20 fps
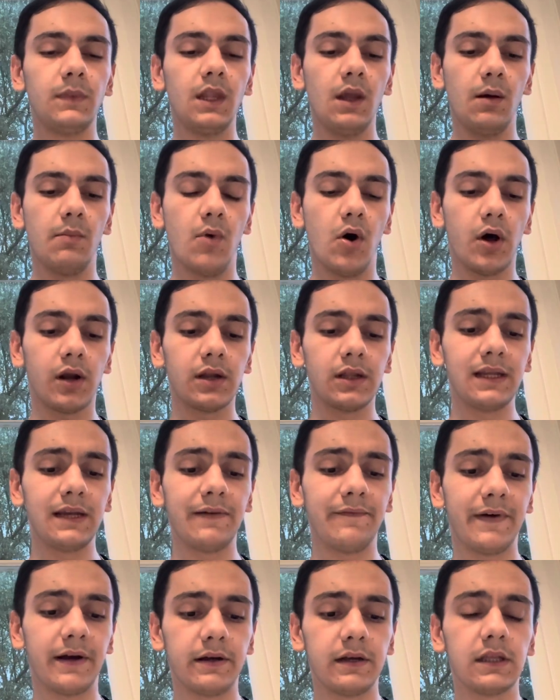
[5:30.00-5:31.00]
Modeling
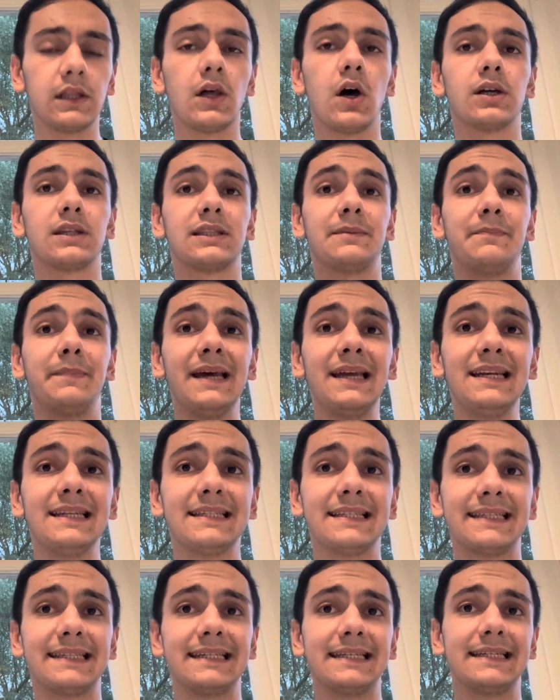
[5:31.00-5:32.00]
very long
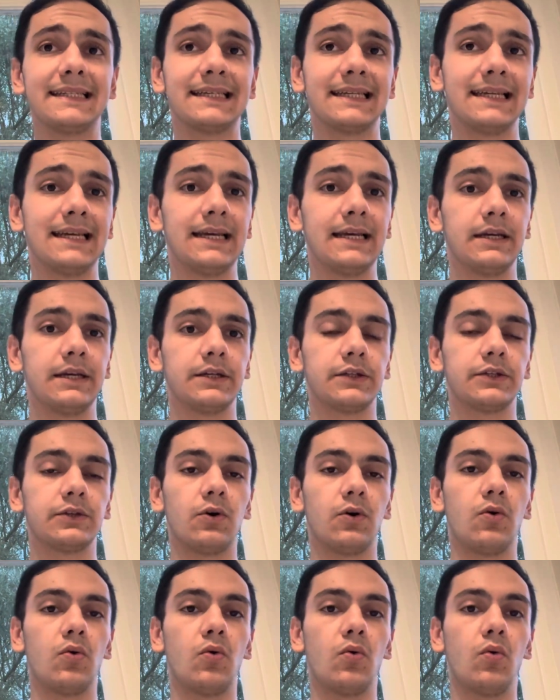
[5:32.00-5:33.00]
dependencies,
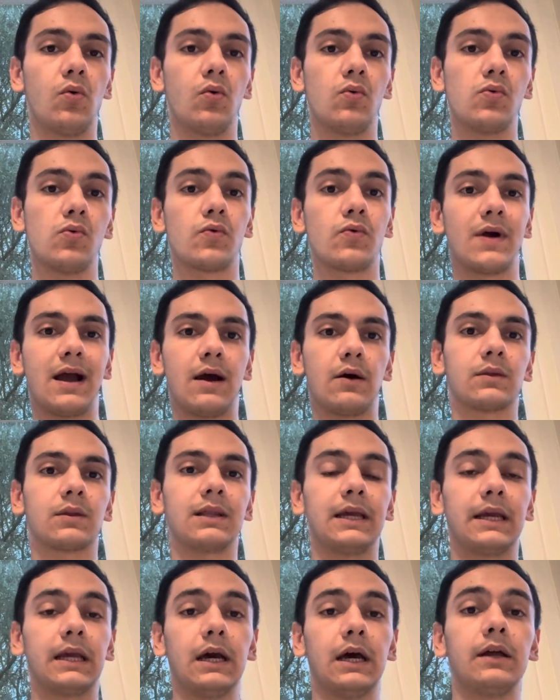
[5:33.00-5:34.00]
so around
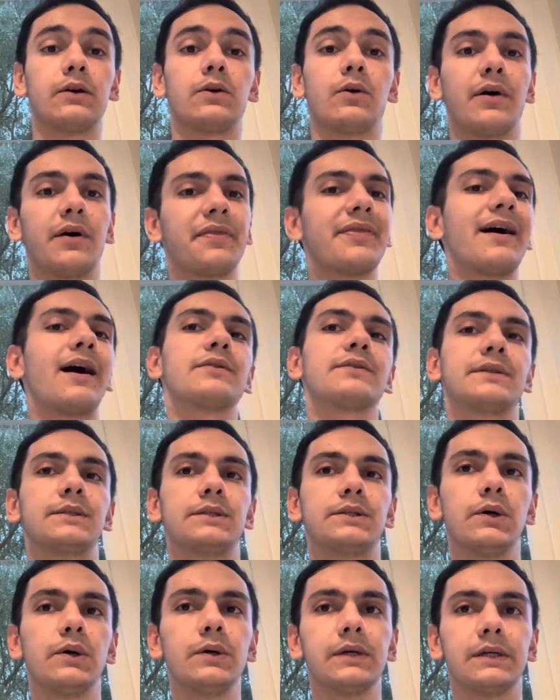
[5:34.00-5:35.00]
like, I don't know, 1,000
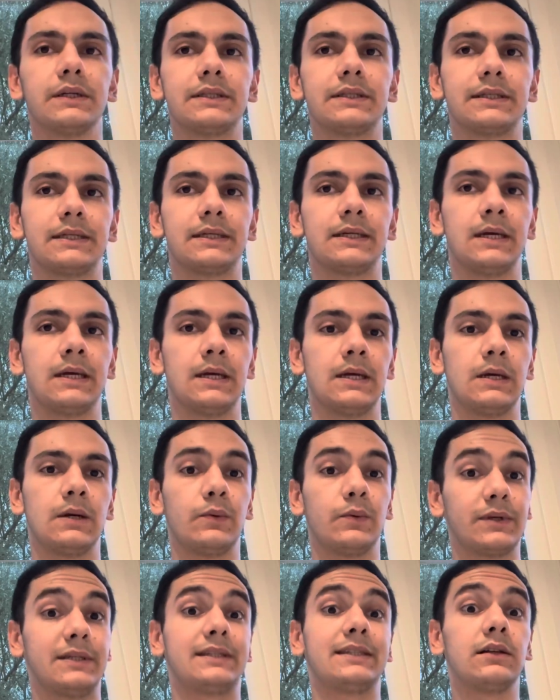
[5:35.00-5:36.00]
tokens,
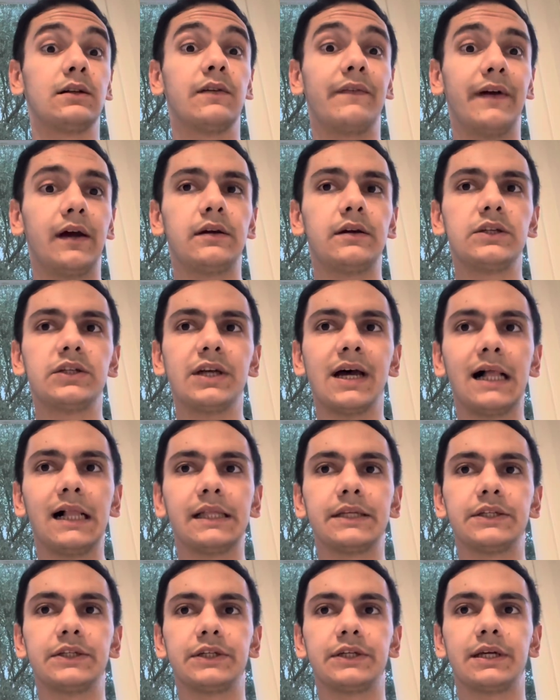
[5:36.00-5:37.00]
was still very
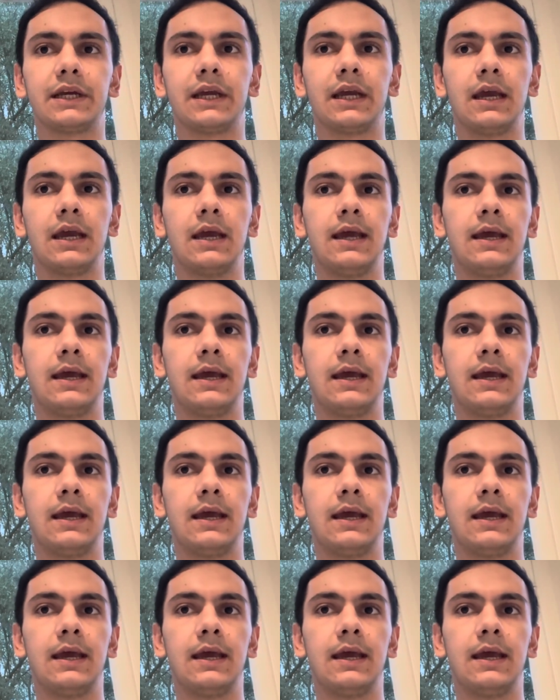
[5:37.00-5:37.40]
challenging.